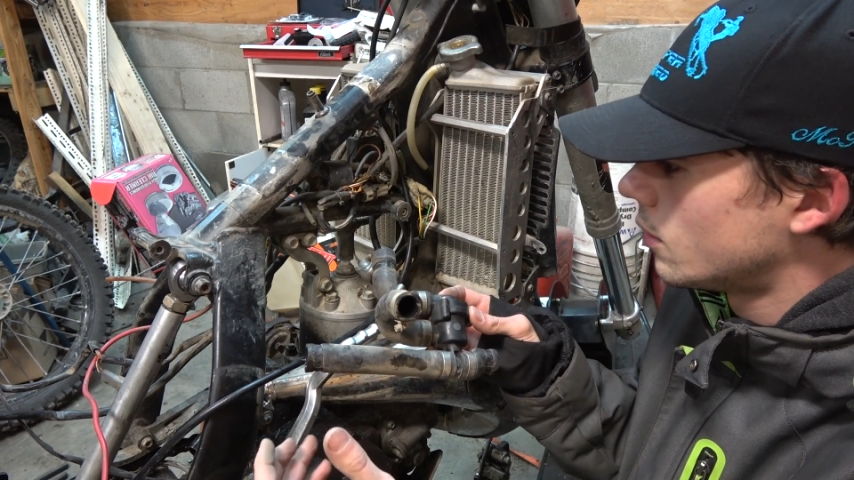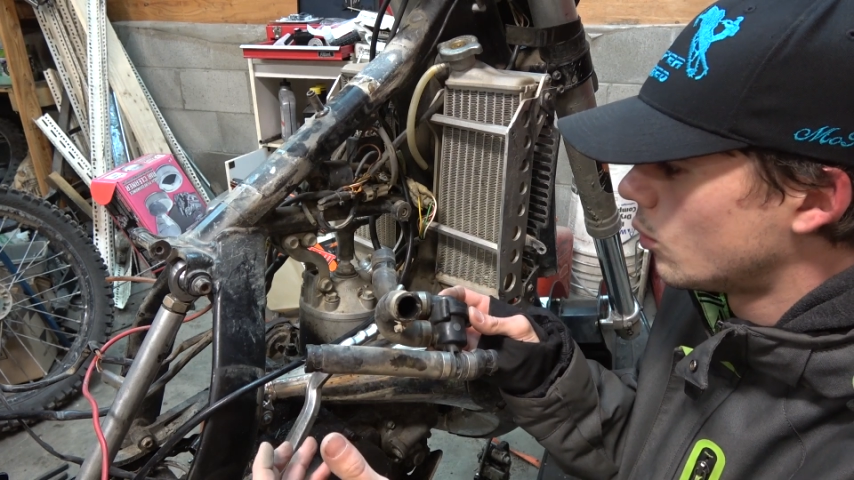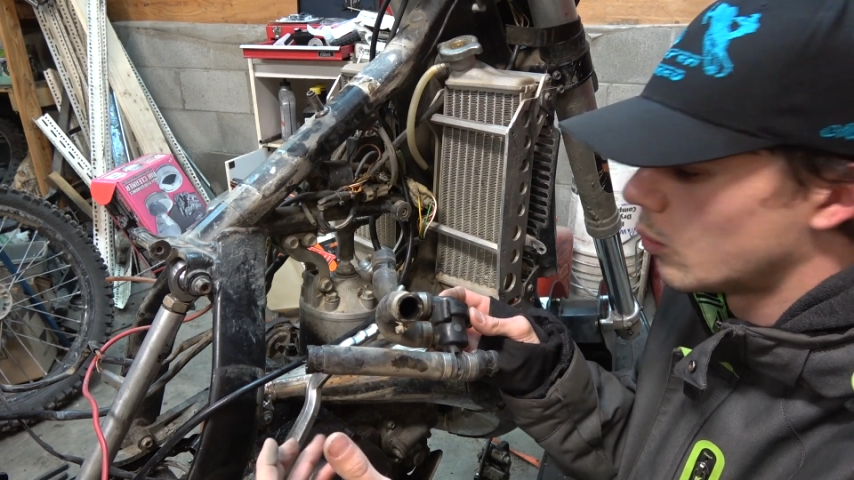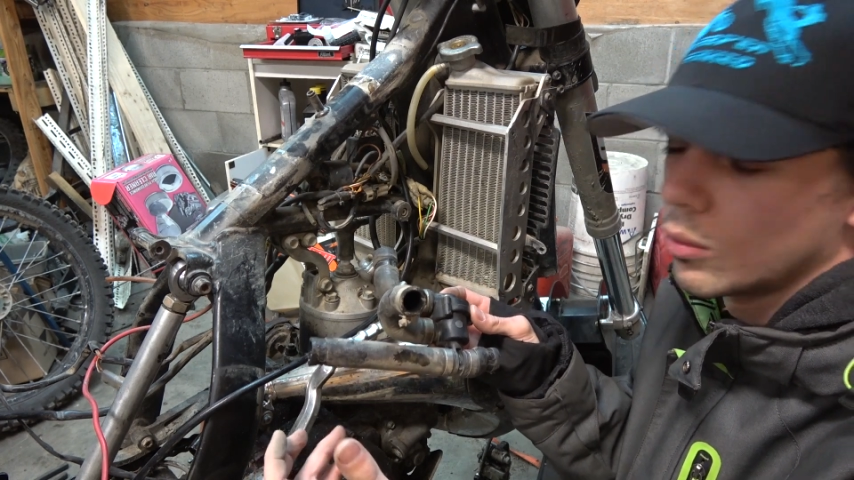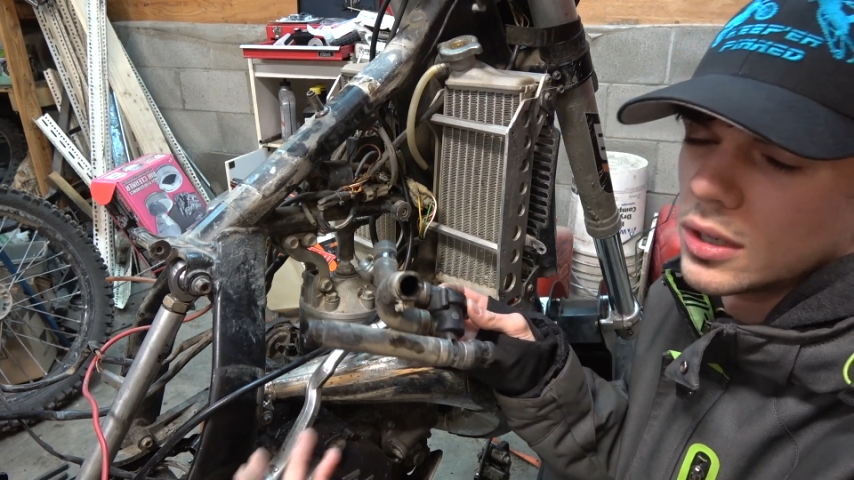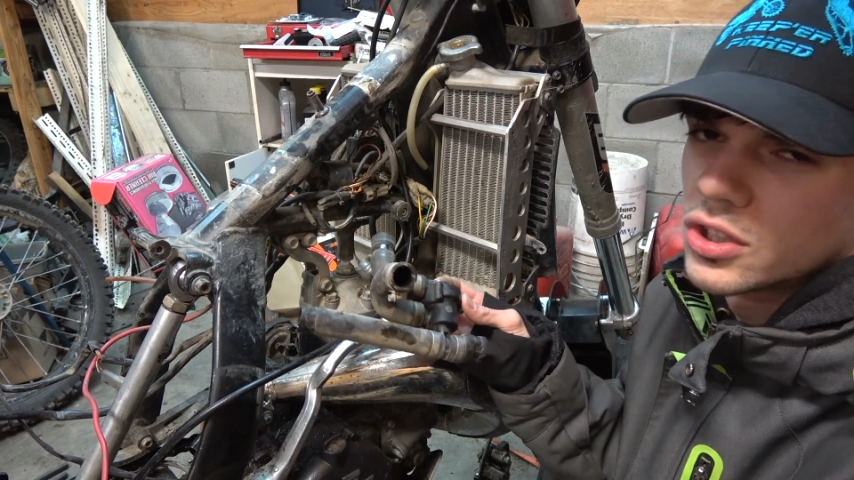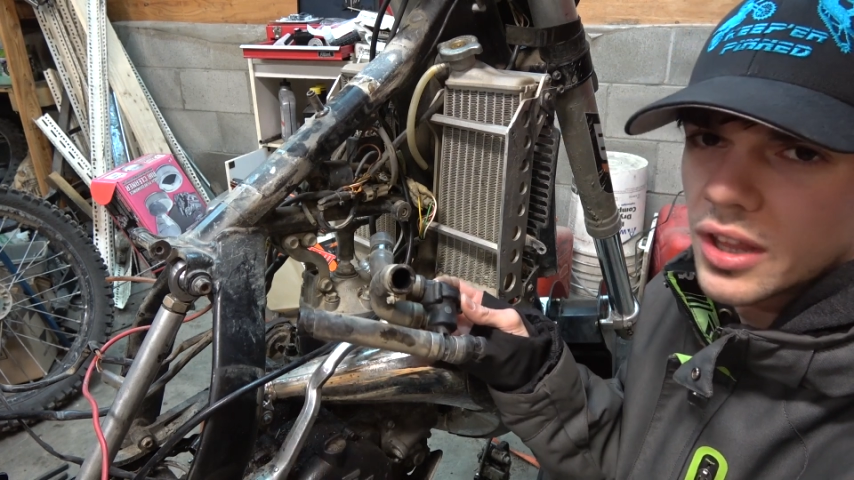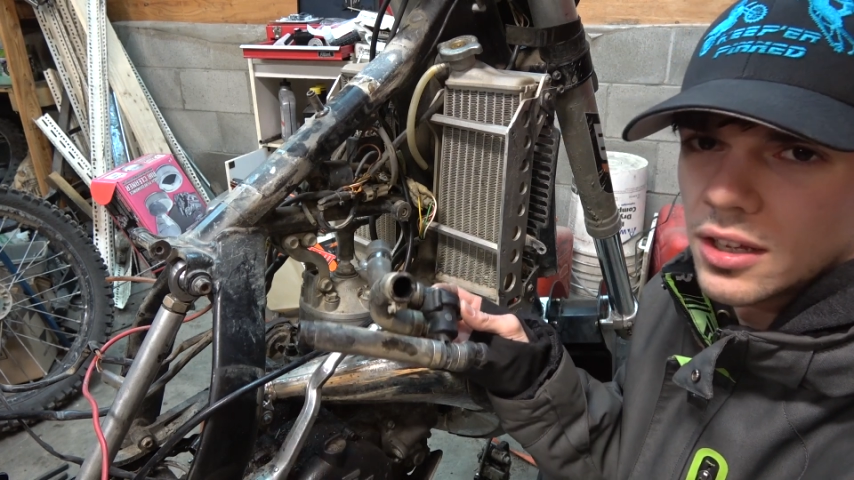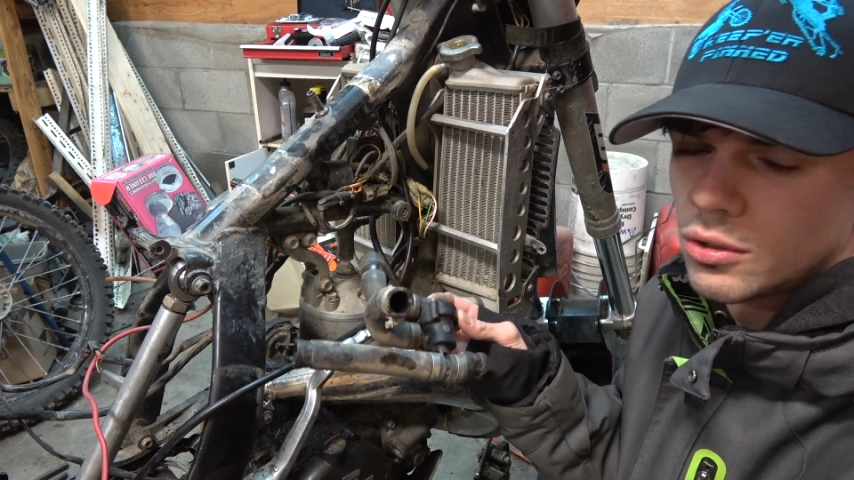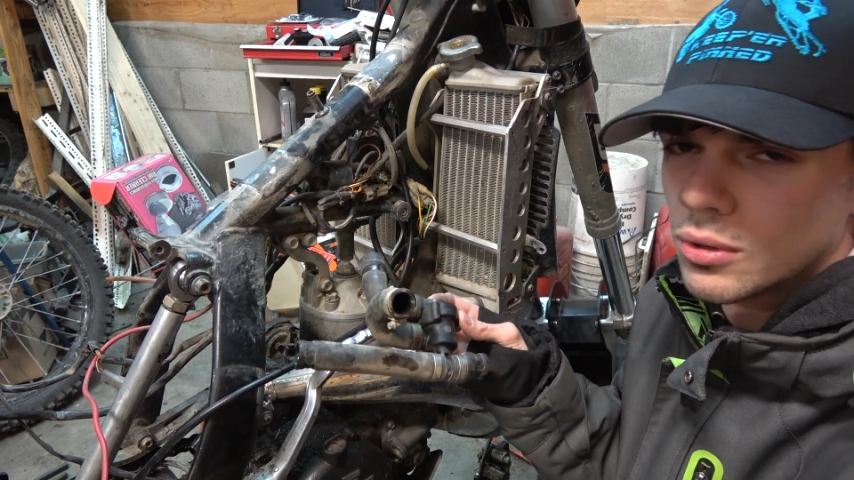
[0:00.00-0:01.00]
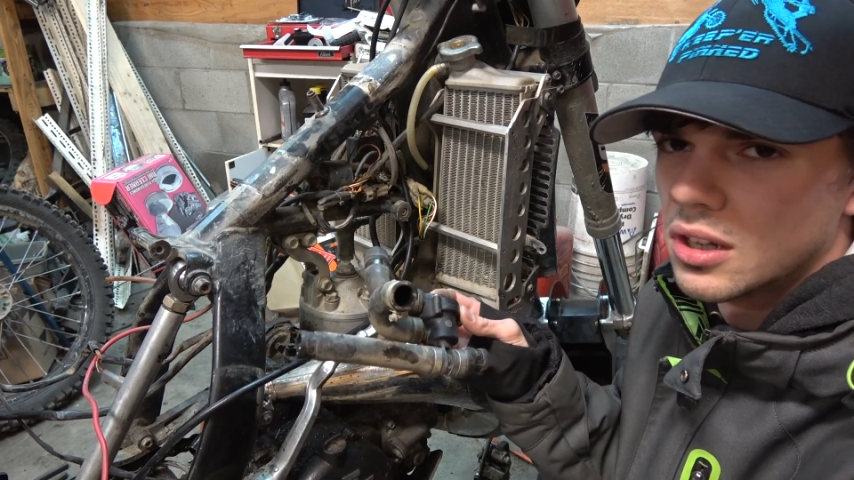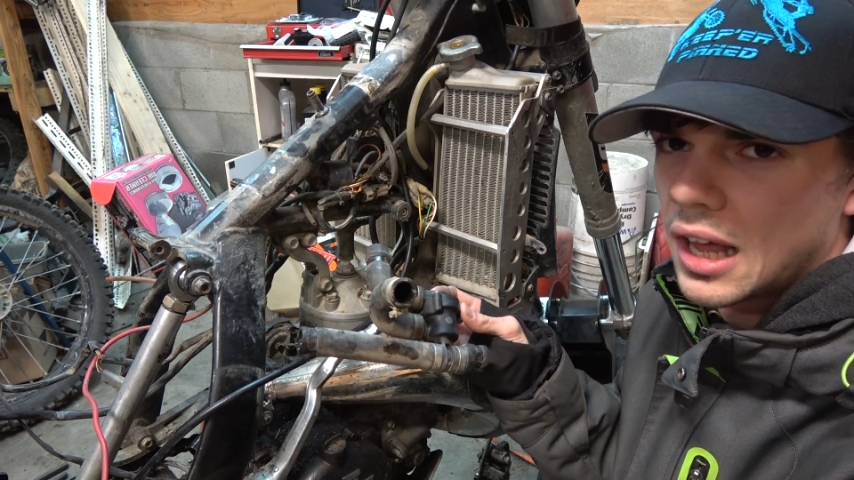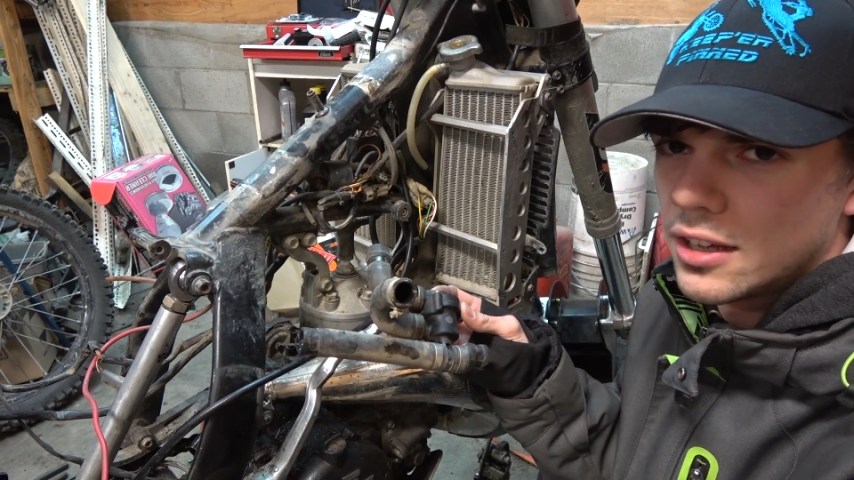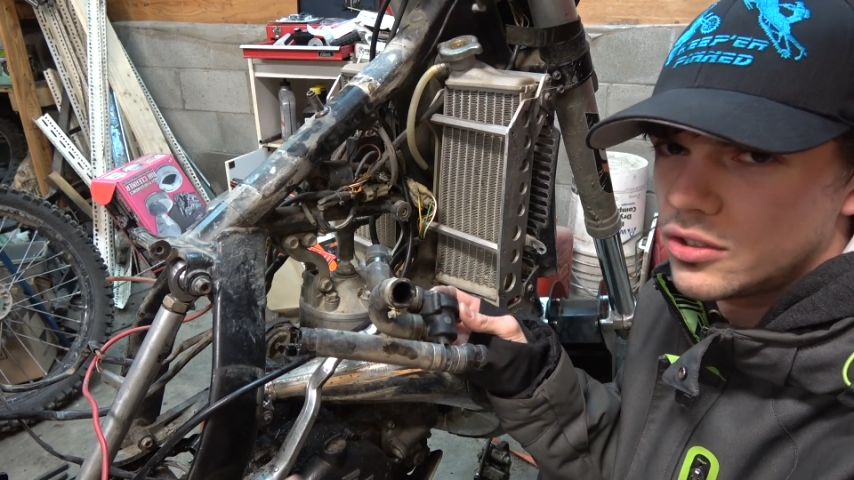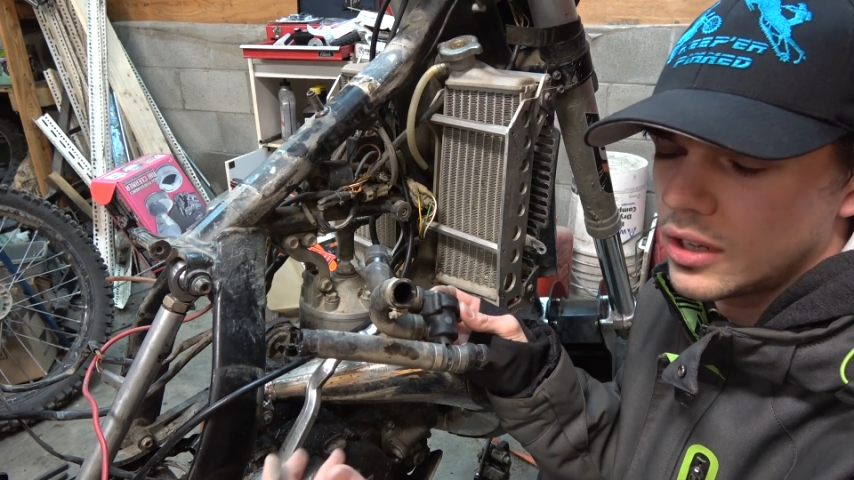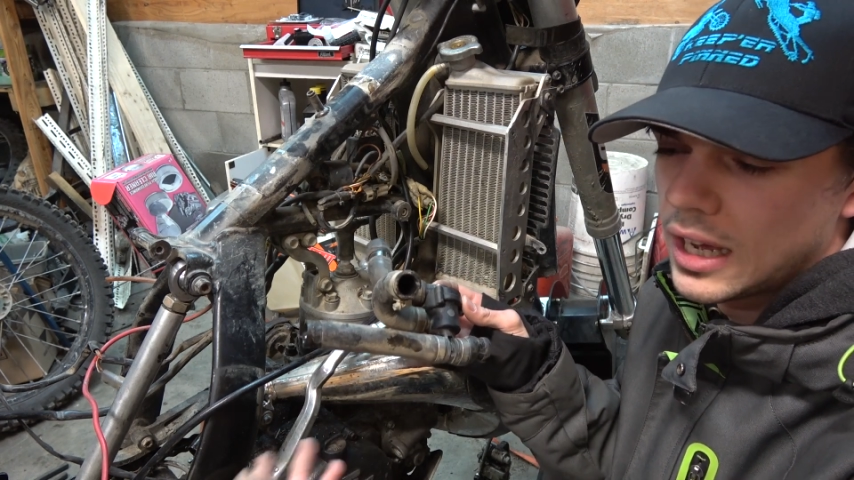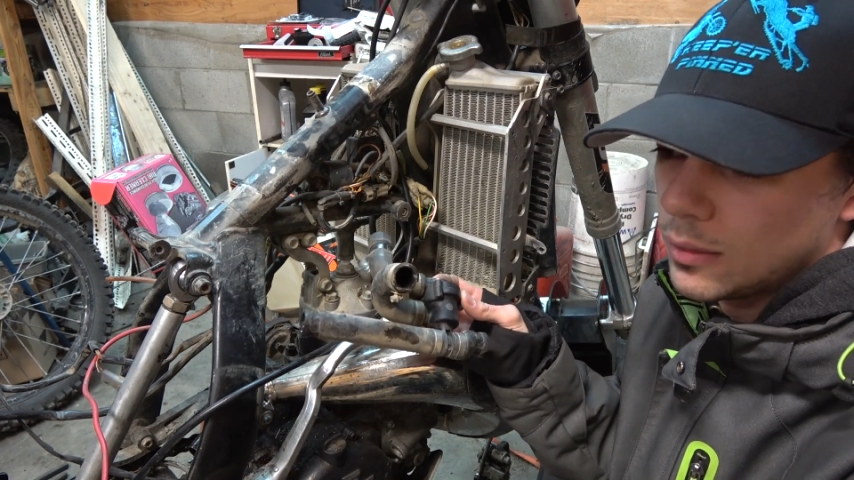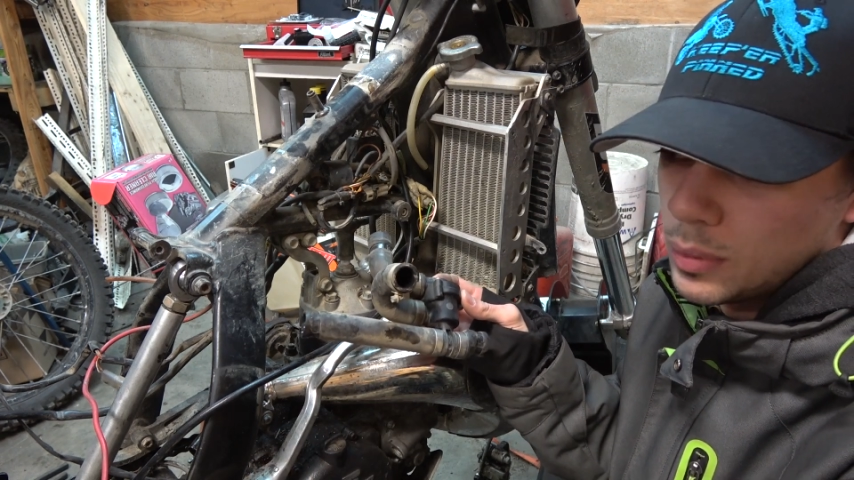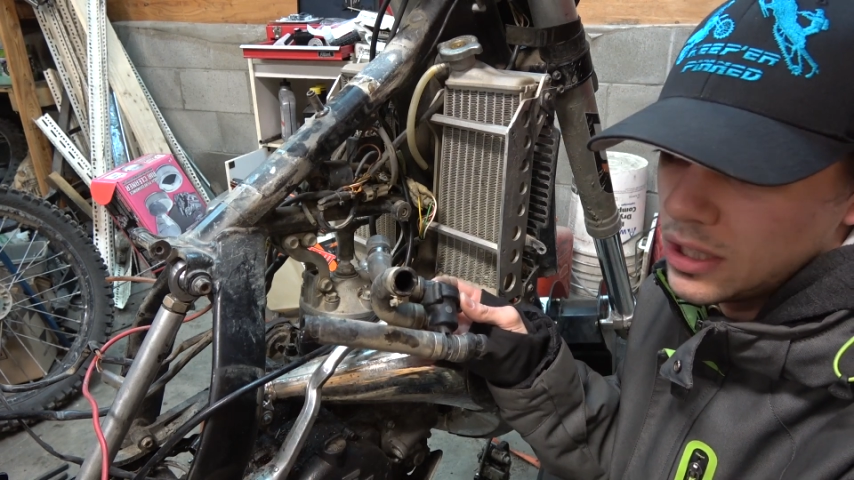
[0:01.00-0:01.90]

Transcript: Which then you realize you hate